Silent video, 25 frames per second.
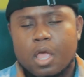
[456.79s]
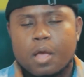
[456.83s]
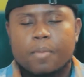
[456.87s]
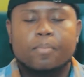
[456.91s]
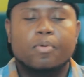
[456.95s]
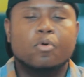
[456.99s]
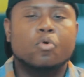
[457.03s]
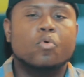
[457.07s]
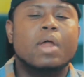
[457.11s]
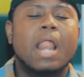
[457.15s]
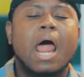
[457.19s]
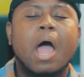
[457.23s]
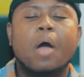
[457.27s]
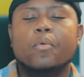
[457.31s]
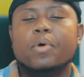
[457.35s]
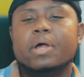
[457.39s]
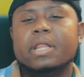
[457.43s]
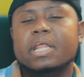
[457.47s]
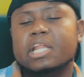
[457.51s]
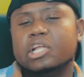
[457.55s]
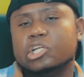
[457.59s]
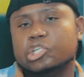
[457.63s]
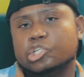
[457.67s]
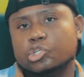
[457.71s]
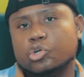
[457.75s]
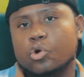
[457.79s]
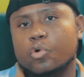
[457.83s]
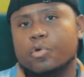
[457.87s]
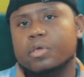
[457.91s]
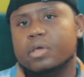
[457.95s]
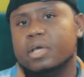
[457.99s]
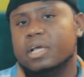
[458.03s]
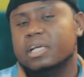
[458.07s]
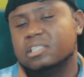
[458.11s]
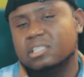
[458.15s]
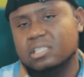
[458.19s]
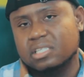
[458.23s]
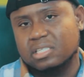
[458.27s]
But what I wanted to show you
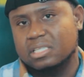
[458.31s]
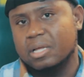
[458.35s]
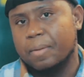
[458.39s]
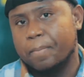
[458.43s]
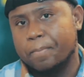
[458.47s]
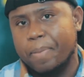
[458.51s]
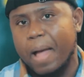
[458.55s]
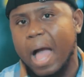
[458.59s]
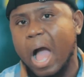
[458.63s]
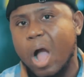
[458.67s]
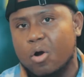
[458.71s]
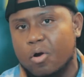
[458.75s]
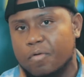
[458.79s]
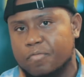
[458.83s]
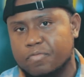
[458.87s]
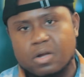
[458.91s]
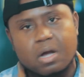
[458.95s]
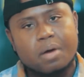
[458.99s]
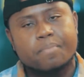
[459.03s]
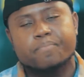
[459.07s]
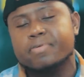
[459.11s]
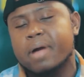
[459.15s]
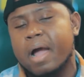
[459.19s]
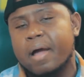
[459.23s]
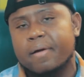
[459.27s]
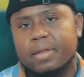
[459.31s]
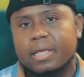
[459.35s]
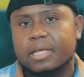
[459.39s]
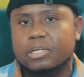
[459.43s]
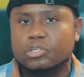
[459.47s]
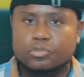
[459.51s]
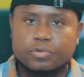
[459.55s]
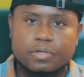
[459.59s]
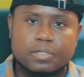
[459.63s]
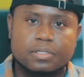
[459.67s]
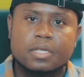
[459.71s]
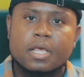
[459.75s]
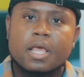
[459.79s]
is just the power of compound
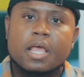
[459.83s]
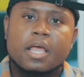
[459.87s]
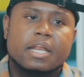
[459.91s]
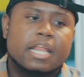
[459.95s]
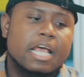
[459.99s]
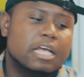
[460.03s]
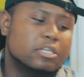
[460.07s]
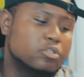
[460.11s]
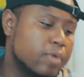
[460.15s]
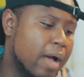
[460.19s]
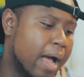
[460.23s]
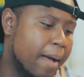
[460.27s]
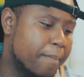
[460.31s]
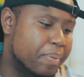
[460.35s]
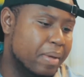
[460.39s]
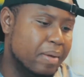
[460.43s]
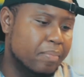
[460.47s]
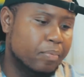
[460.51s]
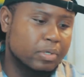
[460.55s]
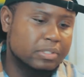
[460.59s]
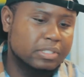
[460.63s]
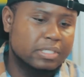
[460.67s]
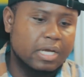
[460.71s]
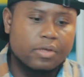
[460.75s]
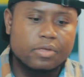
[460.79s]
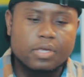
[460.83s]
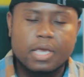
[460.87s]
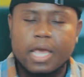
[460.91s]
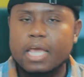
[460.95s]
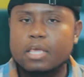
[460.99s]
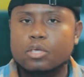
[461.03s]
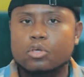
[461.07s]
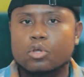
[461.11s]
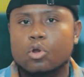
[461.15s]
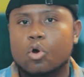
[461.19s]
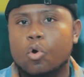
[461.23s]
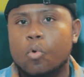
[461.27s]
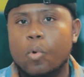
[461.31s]
interest. That's why people tell you, hey,
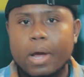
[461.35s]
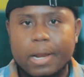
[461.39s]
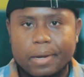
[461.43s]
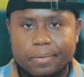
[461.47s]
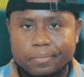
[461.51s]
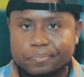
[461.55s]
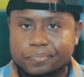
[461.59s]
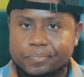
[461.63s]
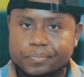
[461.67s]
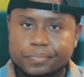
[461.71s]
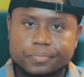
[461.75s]
you know what?